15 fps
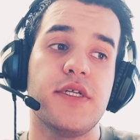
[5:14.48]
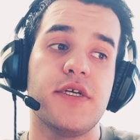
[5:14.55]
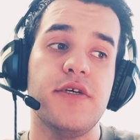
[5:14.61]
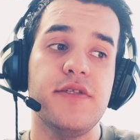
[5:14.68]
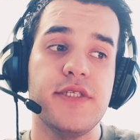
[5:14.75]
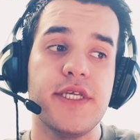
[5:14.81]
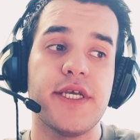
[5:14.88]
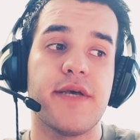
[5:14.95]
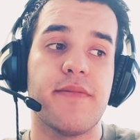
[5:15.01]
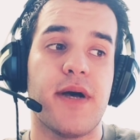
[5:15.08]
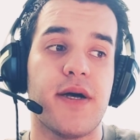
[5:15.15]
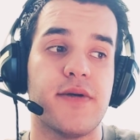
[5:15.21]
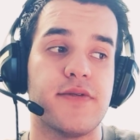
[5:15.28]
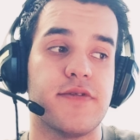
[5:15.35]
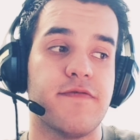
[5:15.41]
good thing
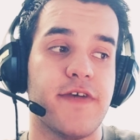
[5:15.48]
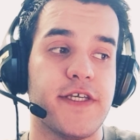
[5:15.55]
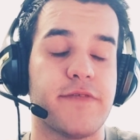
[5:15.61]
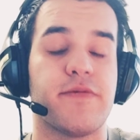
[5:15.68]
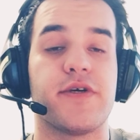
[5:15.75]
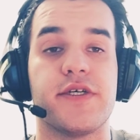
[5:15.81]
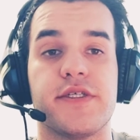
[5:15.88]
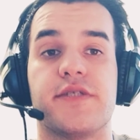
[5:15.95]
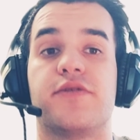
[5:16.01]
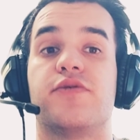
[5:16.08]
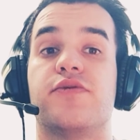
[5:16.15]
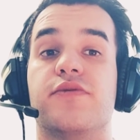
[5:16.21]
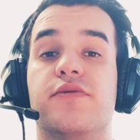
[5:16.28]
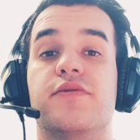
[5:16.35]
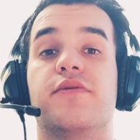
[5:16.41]
about Facebook is
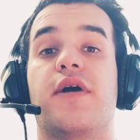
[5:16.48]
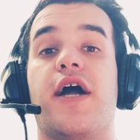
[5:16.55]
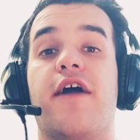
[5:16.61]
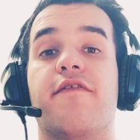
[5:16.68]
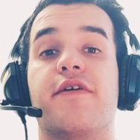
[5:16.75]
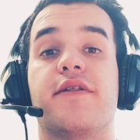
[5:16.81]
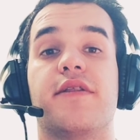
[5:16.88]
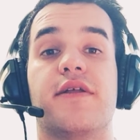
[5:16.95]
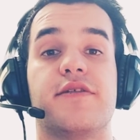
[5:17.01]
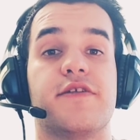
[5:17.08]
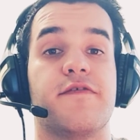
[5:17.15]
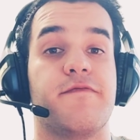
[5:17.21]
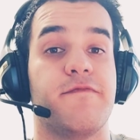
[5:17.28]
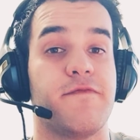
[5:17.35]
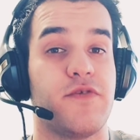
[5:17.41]
to having lots
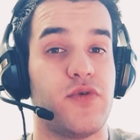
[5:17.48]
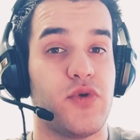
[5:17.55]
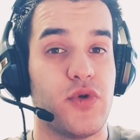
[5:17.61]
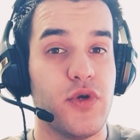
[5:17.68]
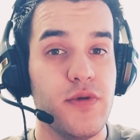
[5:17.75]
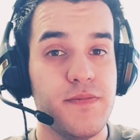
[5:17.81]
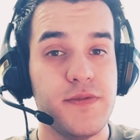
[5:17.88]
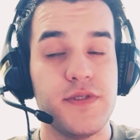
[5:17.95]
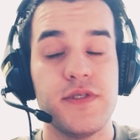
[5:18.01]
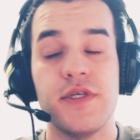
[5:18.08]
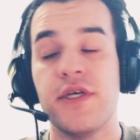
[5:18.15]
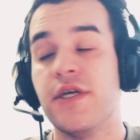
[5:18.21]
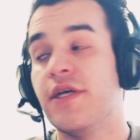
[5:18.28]
of groups,